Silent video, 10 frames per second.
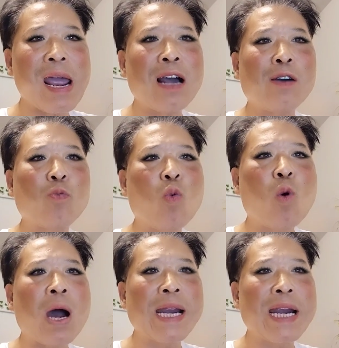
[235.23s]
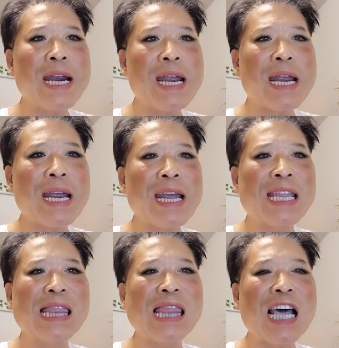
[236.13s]
and white
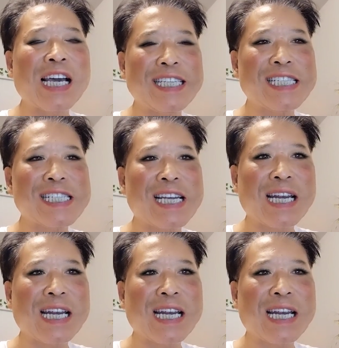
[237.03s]
in light.